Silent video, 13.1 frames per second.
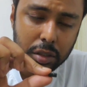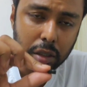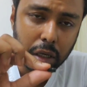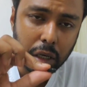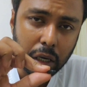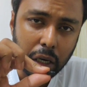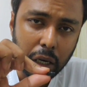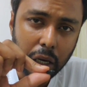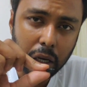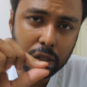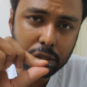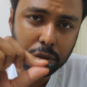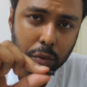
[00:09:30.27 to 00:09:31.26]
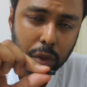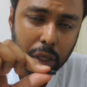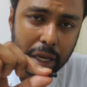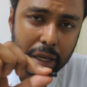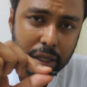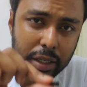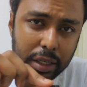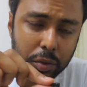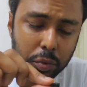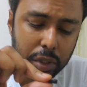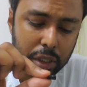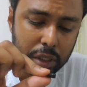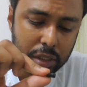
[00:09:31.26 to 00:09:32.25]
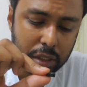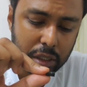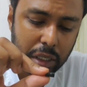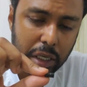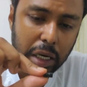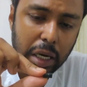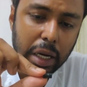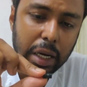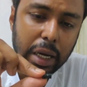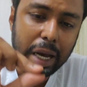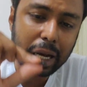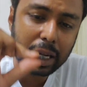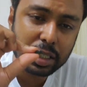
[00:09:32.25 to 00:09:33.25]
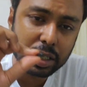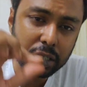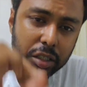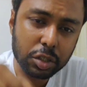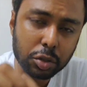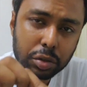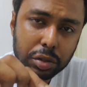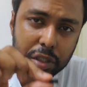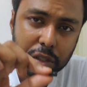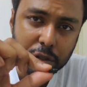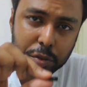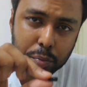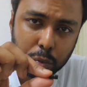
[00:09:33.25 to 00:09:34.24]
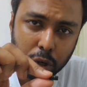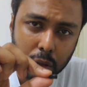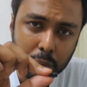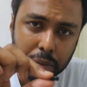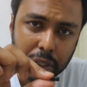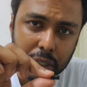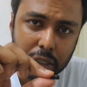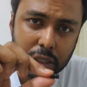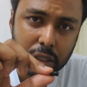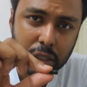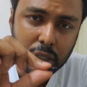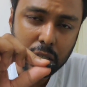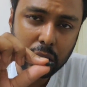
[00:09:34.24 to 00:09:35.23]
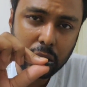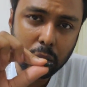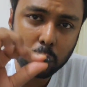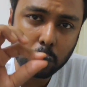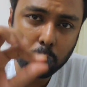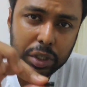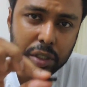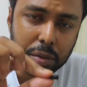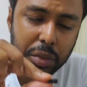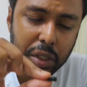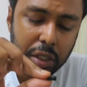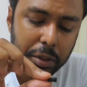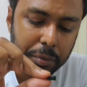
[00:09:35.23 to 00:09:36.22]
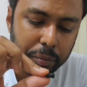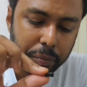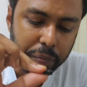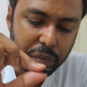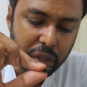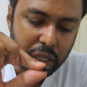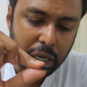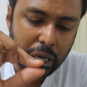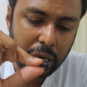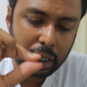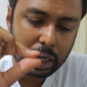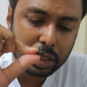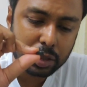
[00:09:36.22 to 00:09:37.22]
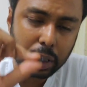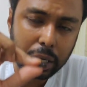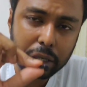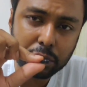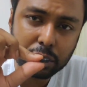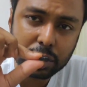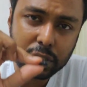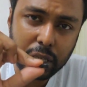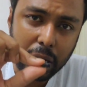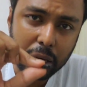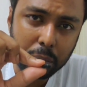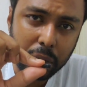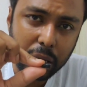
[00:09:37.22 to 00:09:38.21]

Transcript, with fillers: so what I did was I actually took this small piece with me and I tried to start my car.